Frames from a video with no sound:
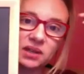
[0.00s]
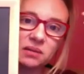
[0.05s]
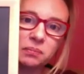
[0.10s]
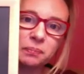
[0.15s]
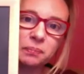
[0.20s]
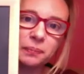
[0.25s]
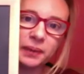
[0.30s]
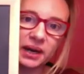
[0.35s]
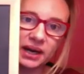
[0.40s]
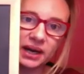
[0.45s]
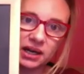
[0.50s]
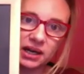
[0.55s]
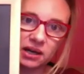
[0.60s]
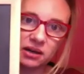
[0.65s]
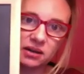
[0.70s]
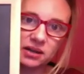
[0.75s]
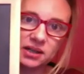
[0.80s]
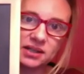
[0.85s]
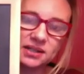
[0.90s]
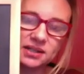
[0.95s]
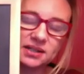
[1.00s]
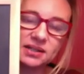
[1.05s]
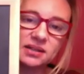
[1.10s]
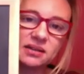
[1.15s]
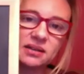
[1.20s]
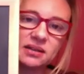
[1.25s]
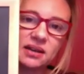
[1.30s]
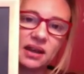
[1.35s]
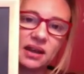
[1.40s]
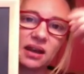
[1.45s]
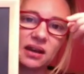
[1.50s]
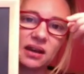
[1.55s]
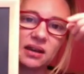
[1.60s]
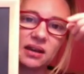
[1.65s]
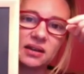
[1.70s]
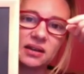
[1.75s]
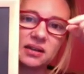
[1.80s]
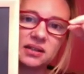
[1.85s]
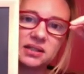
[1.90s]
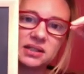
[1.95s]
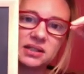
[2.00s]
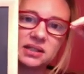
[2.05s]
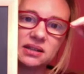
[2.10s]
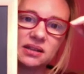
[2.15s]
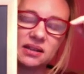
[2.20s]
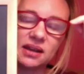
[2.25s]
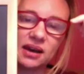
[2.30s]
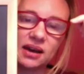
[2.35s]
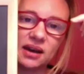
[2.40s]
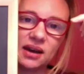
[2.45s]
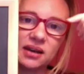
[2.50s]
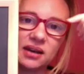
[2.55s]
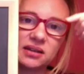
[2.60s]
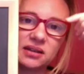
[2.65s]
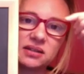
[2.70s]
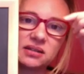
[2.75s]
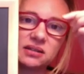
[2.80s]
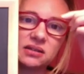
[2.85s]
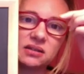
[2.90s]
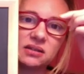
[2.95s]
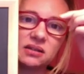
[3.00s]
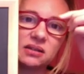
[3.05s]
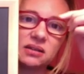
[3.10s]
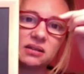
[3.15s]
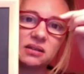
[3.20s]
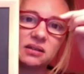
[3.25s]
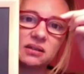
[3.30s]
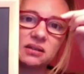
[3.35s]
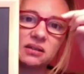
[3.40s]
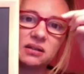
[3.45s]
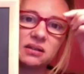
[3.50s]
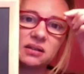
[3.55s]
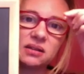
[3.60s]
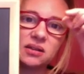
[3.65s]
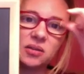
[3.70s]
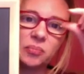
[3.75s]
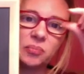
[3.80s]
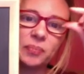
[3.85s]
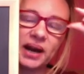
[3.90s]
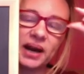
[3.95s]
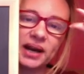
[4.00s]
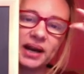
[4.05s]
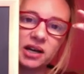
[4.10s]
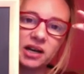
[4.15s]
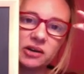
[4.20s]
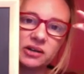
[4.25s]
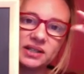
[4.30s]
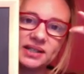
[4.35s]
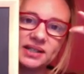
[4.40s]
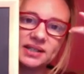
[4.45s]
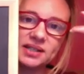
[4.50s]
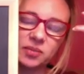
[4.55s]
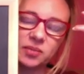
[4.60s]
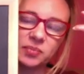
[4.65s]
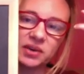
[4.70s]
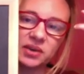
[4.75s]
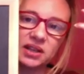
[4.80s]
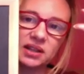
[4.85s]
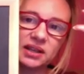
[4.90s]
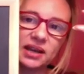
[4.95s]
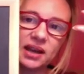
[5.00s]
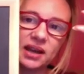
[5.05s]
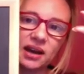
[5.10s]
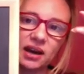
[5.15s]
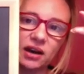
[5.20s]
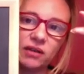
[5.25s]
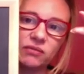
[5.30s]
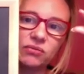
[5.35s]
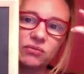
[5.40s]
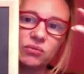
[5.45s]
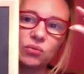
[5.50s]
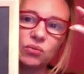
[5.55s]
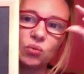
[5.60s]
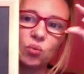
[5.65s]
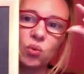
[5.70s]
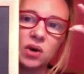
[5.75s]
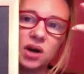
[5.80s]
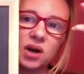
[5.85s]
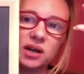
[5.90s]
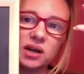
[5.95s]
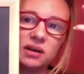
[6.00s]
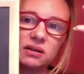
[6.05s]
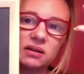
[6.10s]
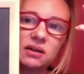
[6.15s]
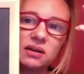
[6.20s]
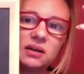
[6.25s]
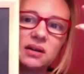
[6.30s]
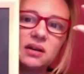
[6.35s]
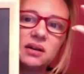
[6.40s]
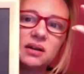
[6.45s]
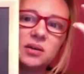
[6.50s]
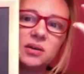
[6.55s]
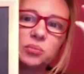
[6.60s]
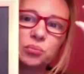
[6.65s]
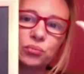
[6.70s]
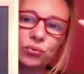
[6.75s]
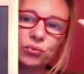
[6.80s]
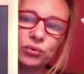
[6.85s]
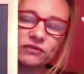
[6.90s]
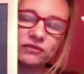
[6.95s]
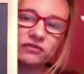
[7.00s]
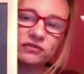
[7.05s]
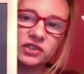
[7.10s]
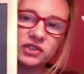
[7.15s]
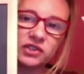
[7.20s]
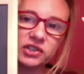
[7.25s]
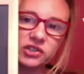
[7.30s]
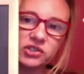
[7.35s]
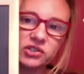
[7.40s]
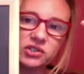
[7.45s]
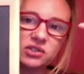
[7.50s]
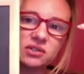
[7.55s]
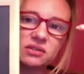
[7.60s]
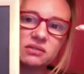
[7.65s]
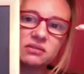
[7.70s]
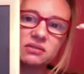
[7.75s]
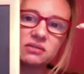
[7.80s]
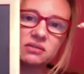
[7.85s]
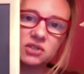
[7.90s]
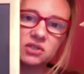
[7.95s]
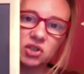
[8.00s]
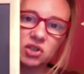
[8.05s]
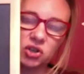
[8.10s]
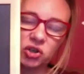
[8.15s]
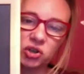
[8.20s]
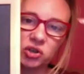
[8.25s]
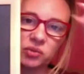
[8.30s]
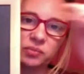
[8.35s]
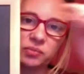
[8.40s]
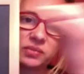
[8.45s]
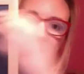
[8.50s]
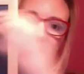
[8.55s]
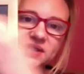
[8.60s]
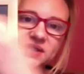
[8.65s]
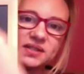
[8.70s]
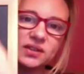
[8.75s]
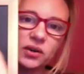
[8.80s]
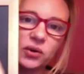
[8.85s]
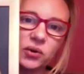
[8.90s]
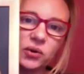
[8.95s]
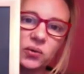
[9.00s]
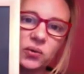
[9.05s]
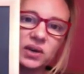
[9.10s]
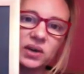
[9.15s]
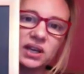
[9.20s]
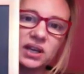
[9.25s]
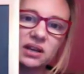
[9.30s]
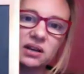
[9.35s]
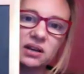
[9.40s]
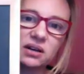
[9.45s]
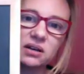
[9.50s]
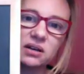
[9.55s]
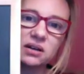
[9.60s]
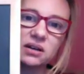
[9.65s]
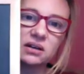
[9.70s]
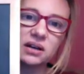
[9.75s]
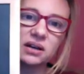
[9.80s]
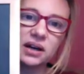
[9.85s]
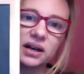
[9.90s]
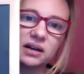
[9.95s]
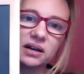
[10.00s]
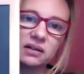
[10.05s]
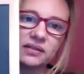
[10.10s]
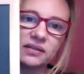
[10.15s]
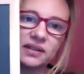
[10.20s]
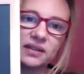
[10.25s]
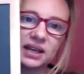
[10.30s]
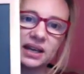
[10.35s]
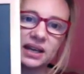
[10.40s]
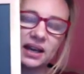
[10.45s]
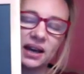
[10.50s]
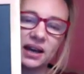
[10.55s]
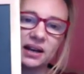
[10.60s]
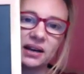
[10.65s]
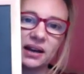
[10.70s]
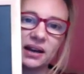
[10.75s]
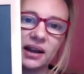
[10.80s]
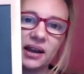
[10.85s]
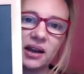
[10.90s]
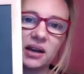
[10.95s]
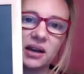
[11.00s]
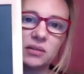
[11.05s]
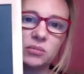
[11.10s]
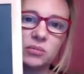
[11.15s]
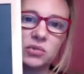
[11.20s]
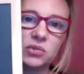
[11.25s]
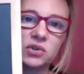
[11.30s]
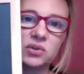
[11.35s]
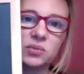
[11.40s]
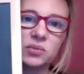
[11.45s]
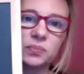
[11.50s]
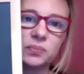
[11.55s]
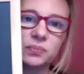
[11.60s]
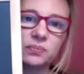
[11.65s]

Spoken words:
binaries, and that the binaries typically have one privileged term. So here, I don't think cat and animal